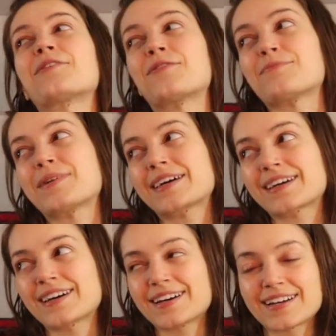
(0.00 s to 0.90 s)
Oh
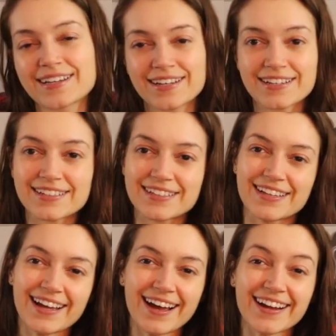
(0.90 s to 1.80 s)
my God.
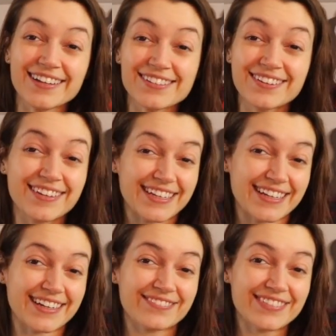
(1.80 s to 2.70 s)
Are you
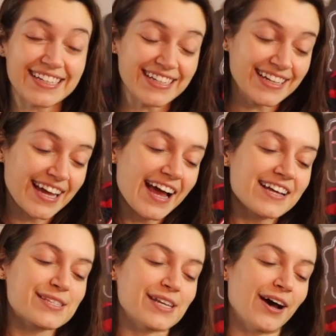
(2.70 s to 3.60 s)
kidding me?
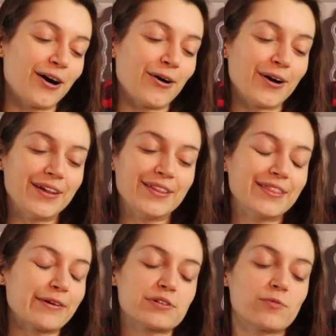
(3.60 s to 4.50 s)
So
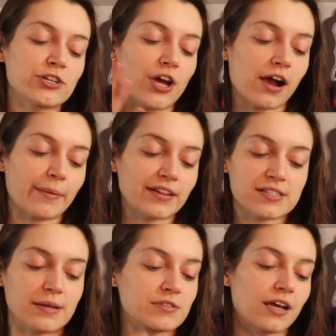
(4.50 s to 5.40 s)
there was more talk about the
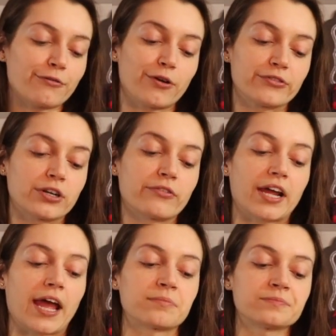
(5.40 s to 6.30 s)
same stuff over and over
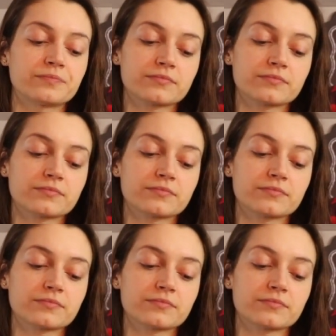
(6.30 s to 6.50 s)
again.